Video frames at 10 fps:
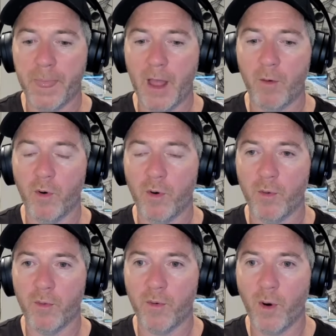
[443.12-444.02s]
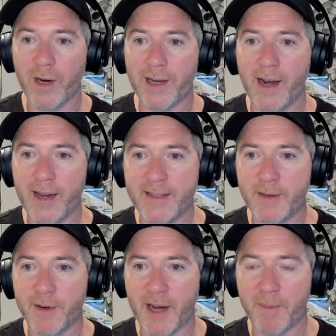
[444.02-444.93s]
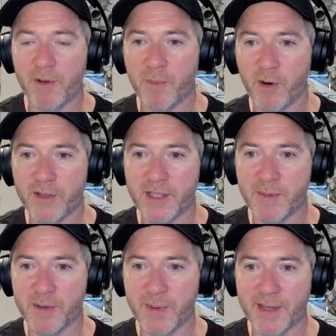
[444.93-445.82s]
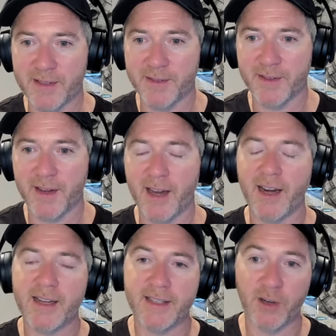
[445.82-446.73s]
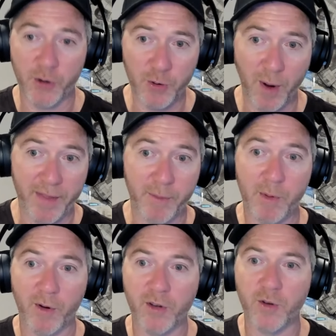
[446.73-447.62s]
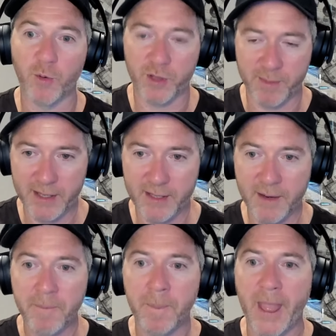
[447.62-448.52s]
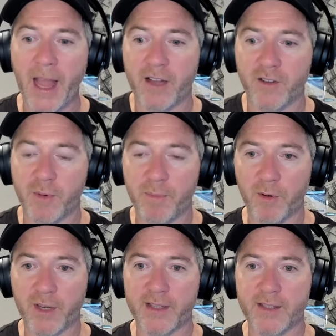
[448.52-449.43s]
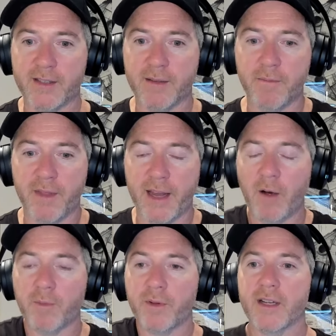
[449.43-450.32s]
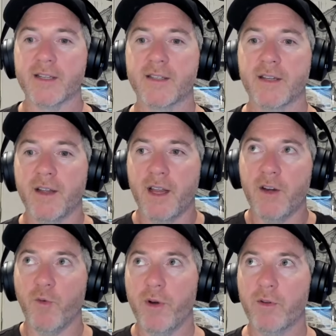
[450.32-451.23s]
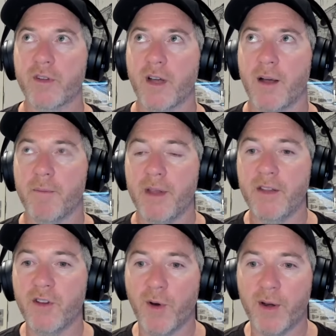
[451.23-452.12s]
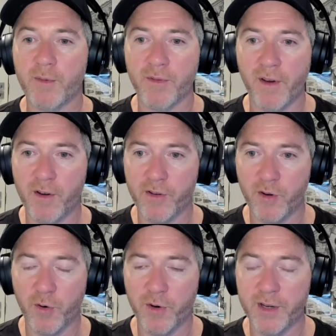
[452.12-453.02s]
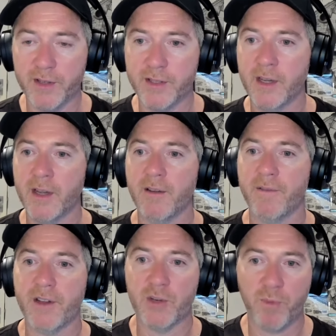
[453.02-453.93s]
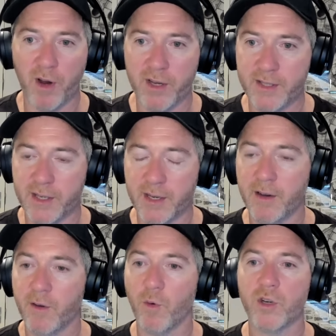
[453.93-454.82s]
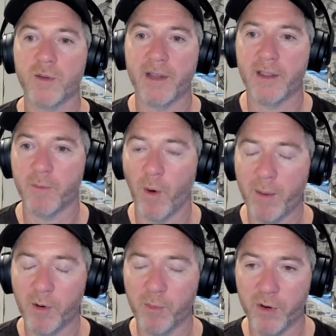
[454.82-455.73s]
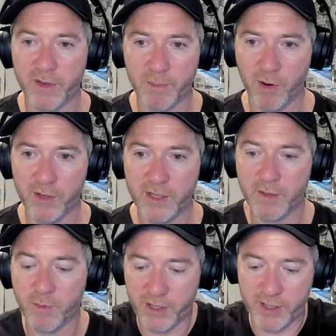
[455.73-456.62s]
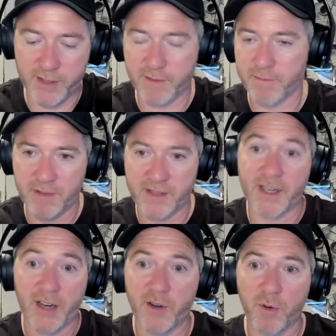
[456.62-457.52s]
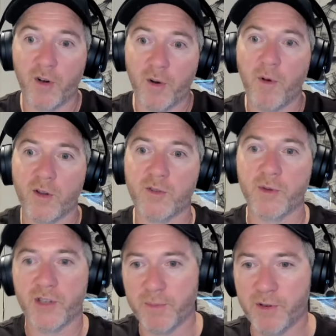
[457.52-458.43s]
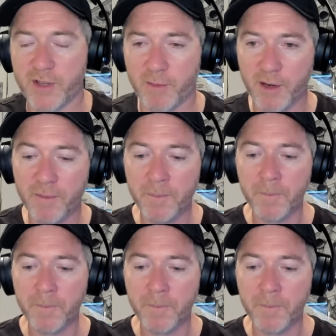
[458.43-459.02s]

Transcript: were quite lazy when it came to a process perspective, and lazy in a good way in that we wanted to automate. And so we built a system that helped us in real time integrate with various couriers, fetch pricing, automate the waybill printing process, which is the sticker you put on a parcel and ship to someone.